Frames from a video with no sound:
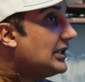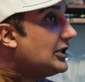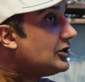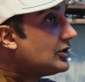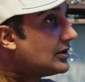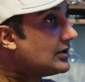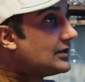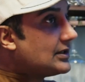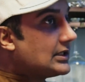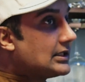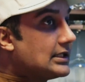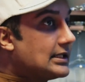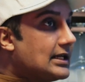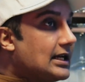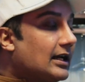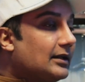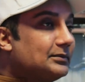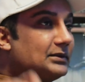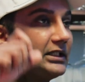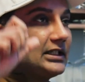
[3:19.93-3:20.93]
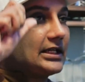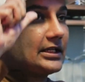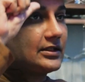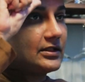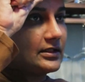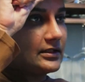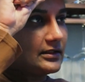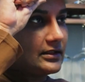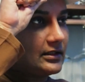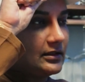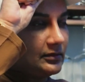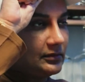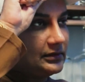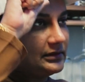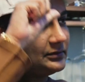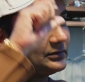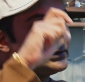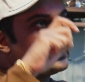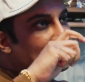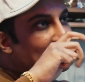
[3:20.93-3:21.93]
in church denominations,
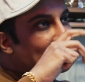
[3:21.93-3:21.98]
there was a